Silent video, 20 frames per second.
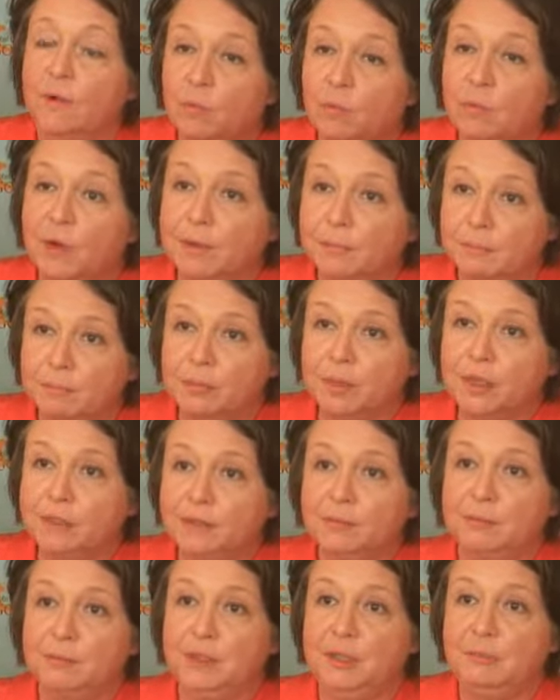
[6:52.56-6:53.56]
One
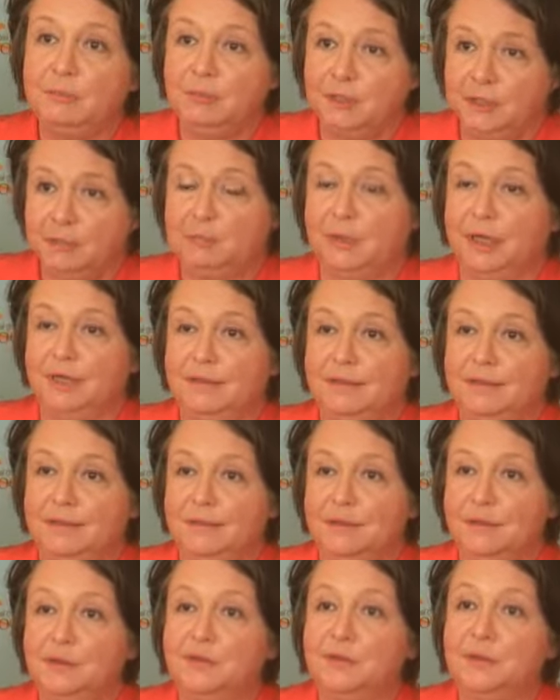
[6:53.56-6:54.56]
billion people depend,
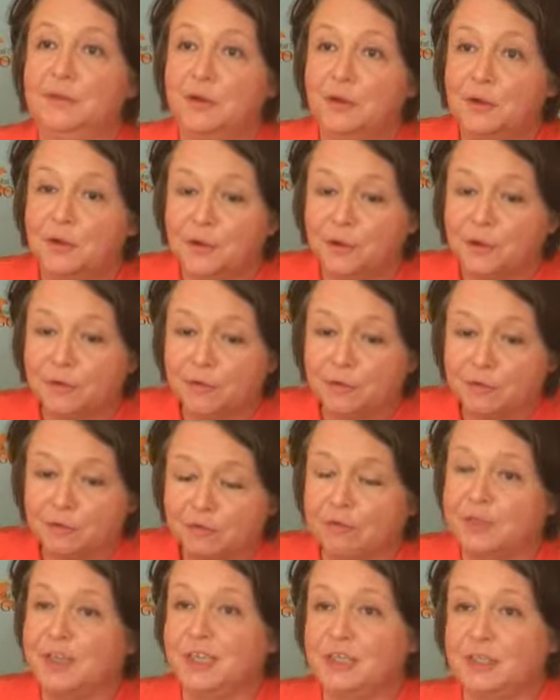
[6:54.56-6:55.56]
you know, on
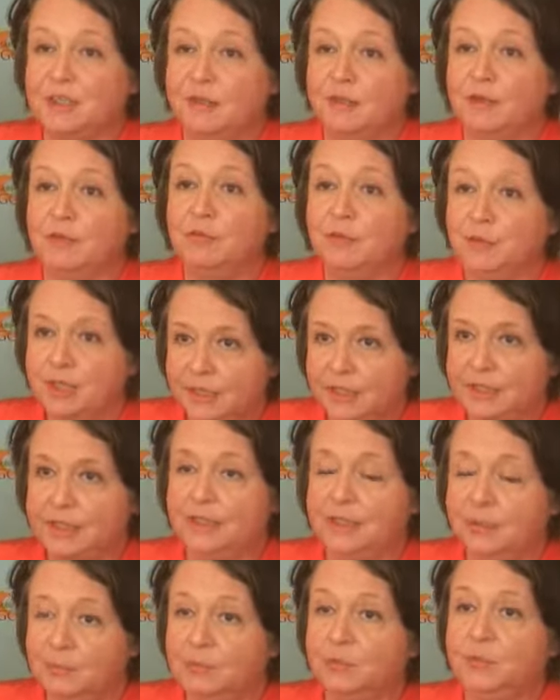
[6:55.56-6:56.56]
fish for their
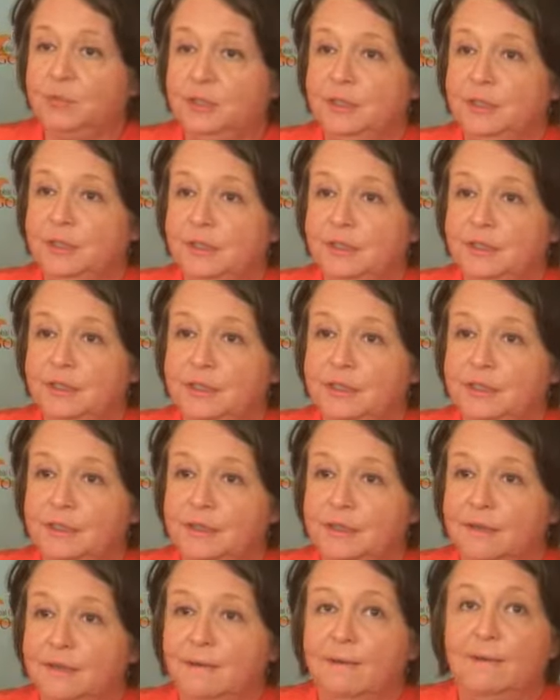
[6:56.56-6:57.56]
daily protein
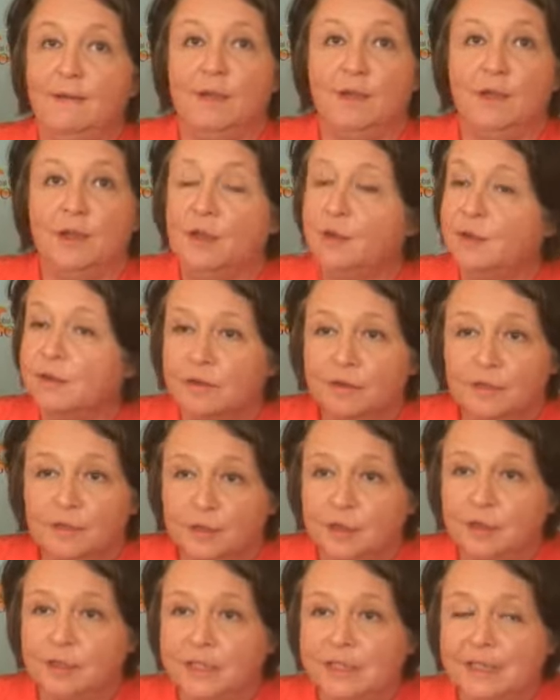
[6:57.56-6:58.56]
intake.
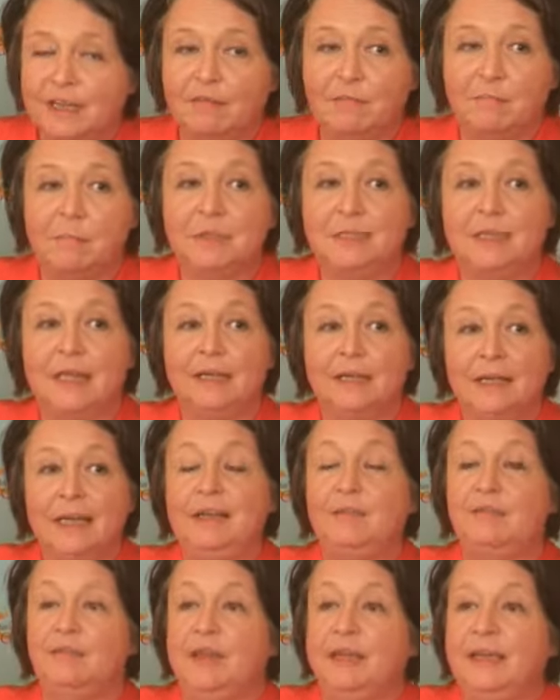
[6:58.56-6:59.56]
37%
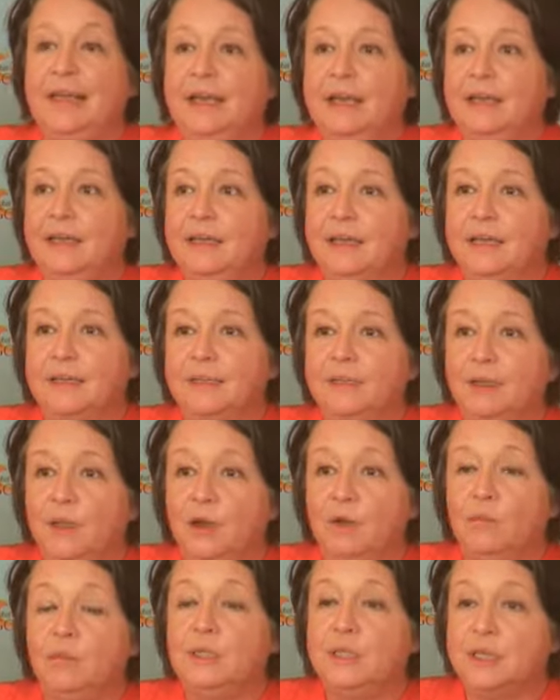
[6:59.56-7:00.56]
live in areas
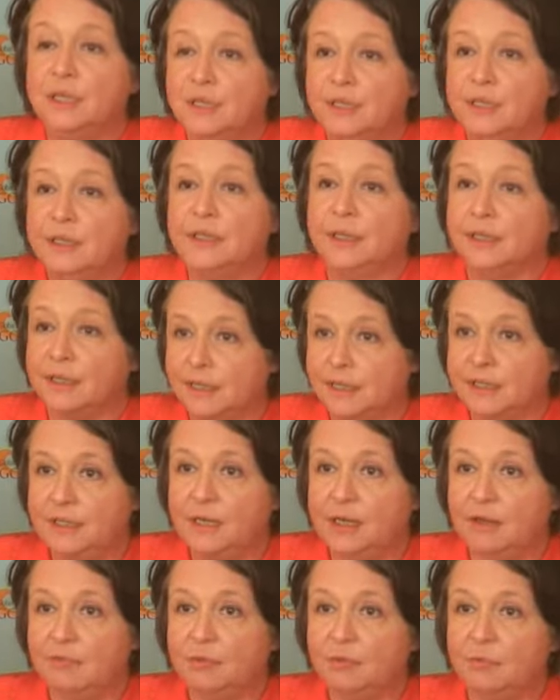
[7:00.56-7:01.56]
which indeed there is
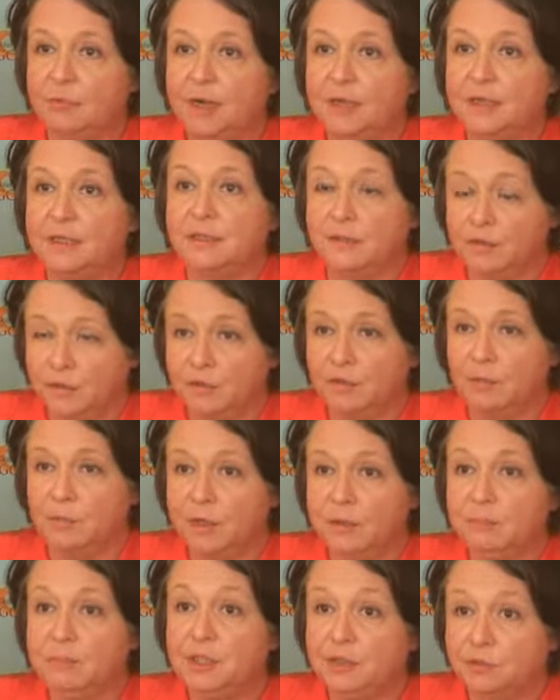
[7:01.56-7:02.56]
sea level rise, you know,
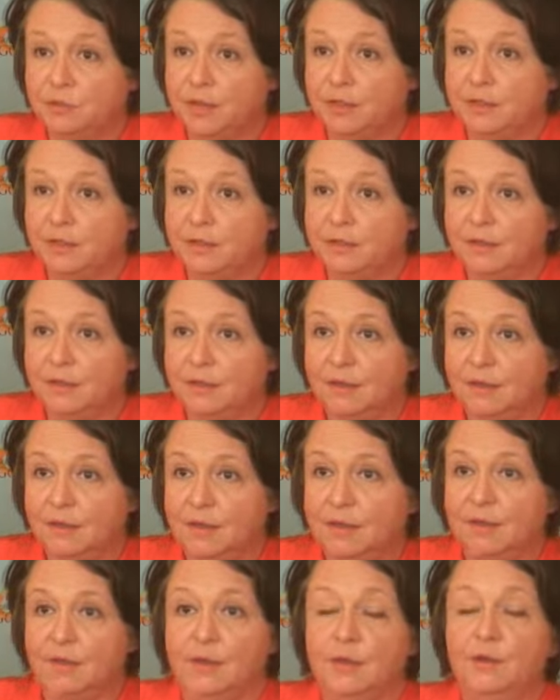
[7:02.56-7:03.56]
will be threatened.
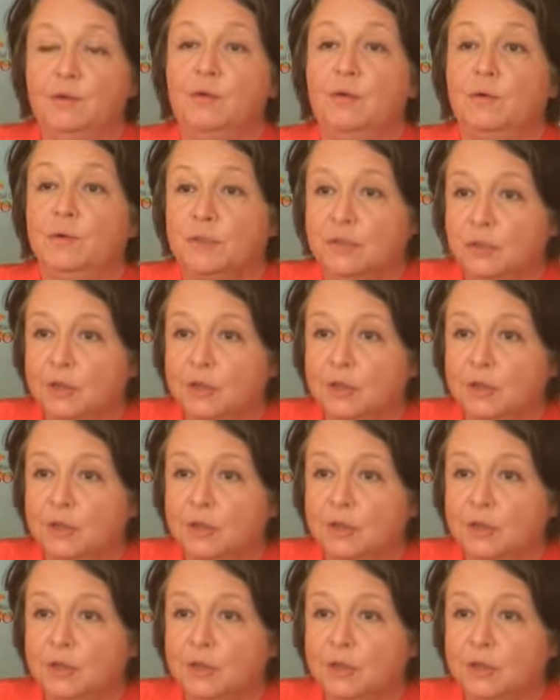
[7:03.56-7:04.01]
You know,